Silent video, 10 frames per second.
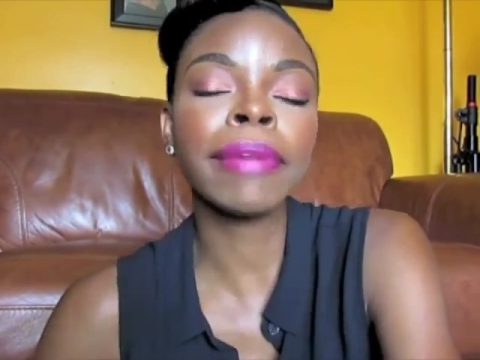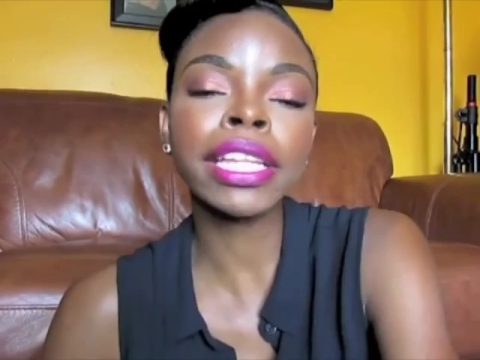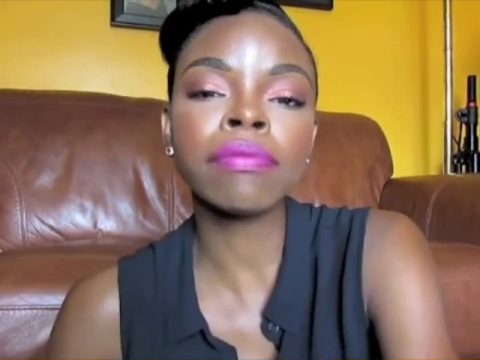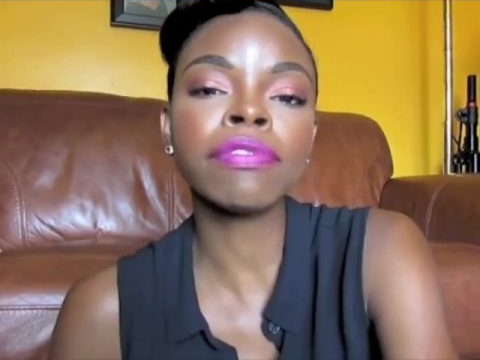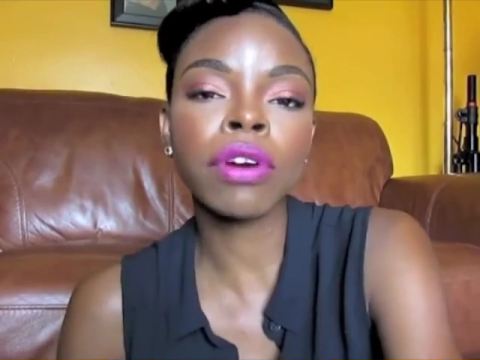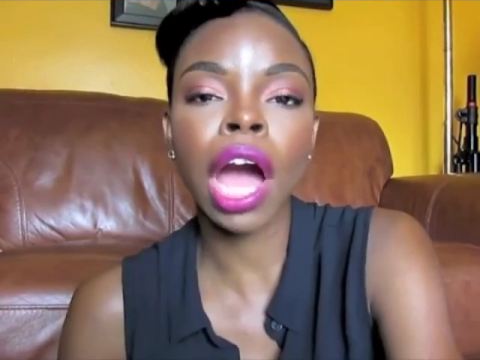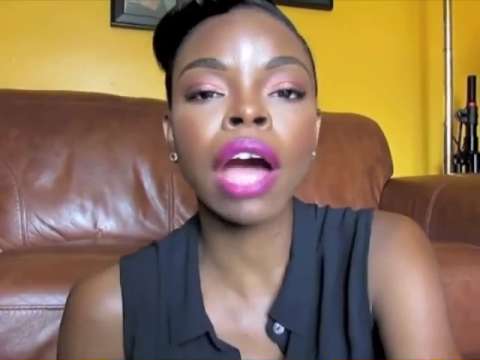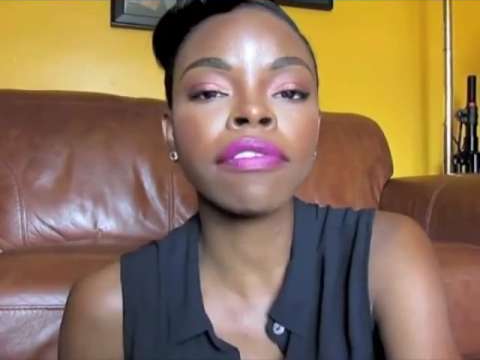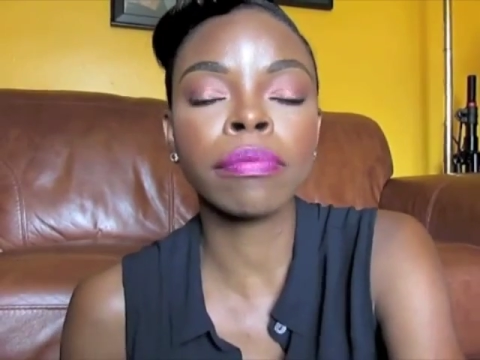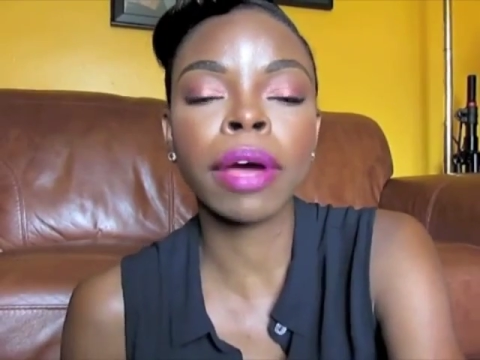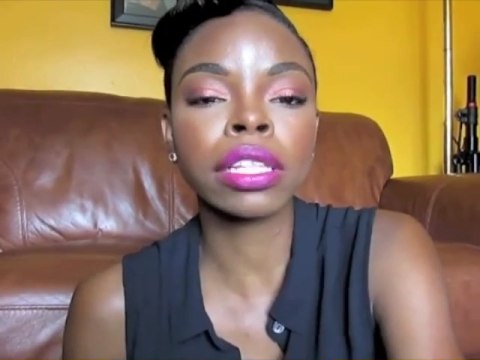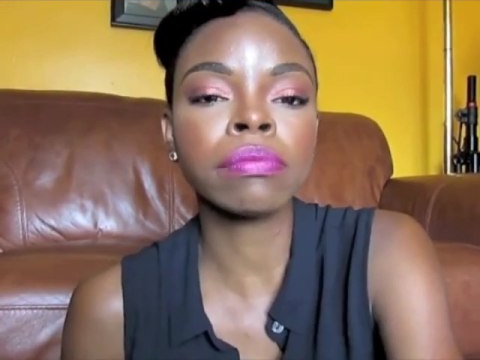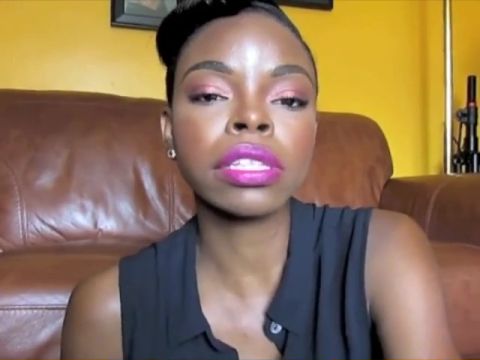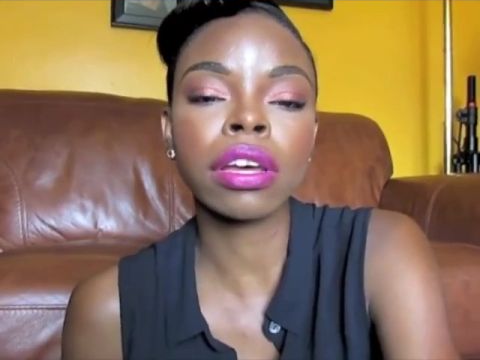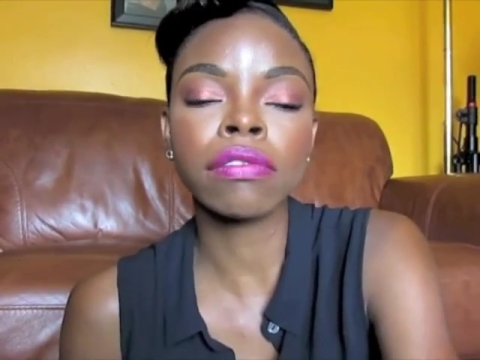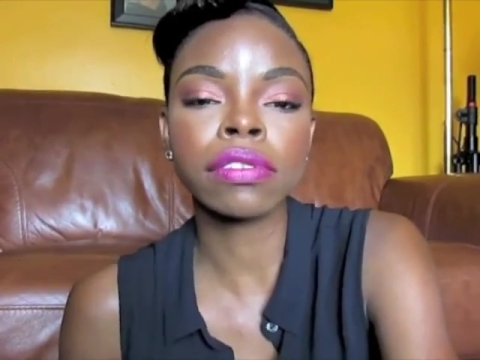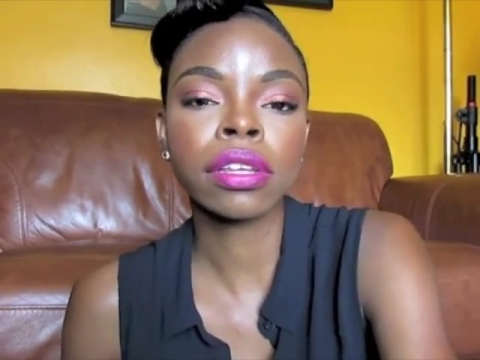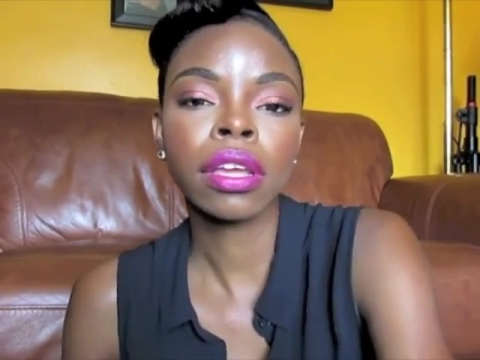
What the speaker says: Make them feel confident about themselves.